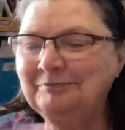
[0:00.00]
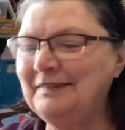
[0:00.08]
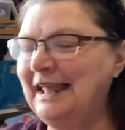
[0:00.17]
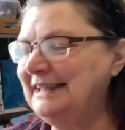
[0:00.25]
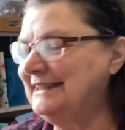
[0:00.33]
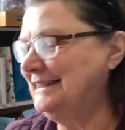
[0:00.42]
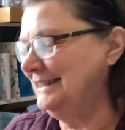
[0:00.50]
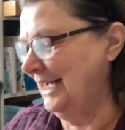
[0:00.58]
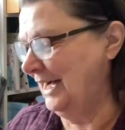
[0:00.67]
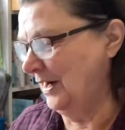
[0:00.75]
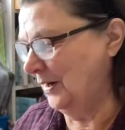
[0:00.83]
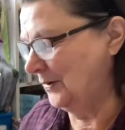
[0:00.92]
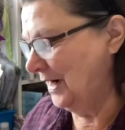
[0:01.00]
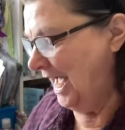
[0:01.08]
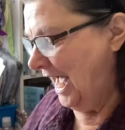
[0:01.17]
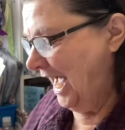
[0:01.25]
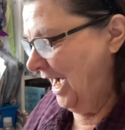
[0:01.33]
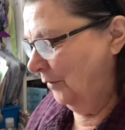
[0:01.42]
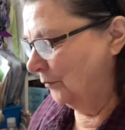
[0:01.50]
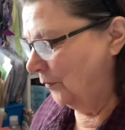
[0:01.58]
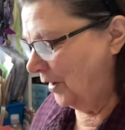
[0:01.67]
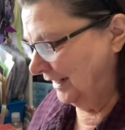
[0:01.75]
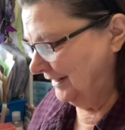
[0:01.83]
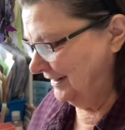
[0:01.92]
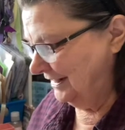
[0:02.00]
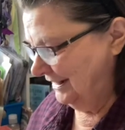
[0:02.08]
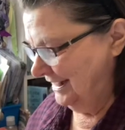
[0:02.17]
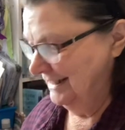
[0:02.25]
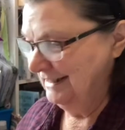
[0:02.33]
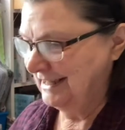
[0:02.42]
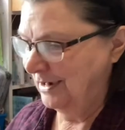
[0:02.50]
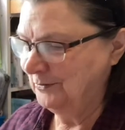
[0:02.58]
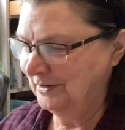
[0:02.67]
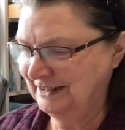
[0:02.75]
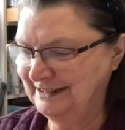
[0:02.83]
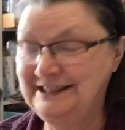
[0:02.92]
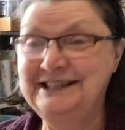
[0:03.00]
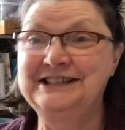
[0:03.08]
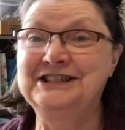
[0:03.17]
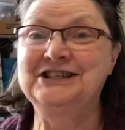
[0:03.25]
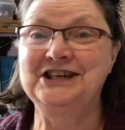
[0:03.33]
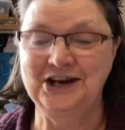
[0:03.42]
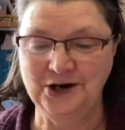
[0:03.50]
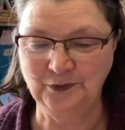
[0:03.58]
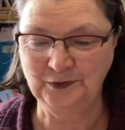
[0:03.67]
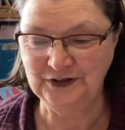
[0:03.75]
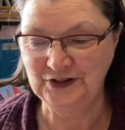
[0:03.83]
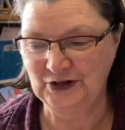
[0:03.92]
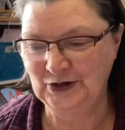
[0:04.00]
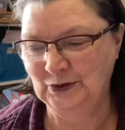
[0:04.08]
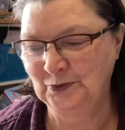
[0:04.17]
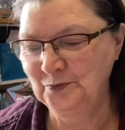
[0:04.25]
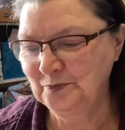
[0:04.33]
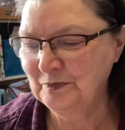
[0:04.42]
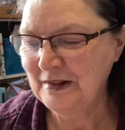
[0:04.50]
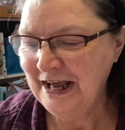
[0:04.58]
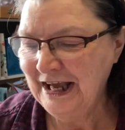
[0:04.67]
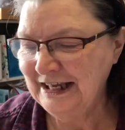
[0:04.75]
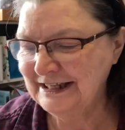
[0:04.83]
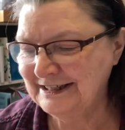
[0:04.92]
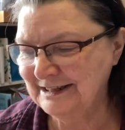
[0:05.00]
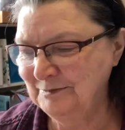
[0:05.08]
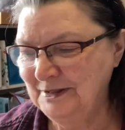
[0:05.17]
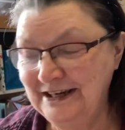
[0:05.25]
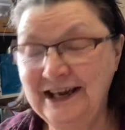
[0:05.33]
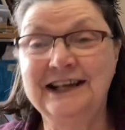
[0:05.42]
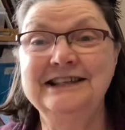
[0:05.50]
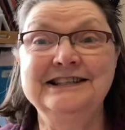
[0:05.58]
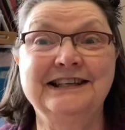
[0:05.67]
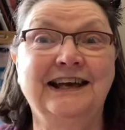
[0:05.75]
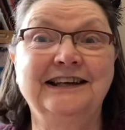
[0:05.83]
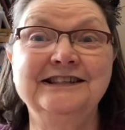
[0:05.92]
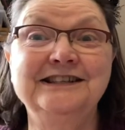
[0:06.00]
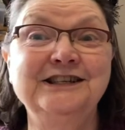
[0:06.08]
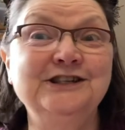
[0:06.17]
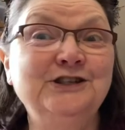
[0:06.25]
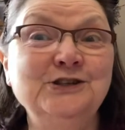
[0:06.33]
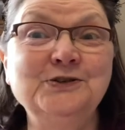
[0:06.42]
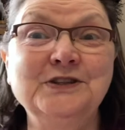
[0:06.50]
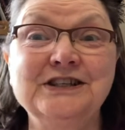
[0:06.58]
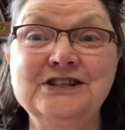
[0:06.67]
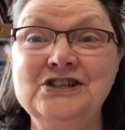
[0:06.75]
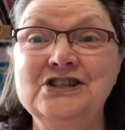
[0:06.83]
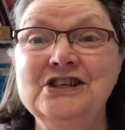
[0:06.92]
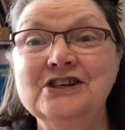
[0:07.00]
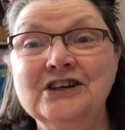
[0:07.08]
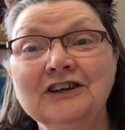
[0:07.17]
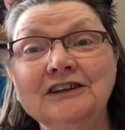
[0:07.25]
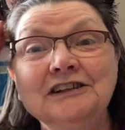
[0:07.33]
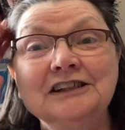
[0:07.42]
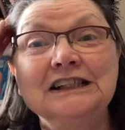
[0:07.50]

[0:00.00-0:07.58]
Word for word: So one of the things I wanted to share with you is something I decided to do this year.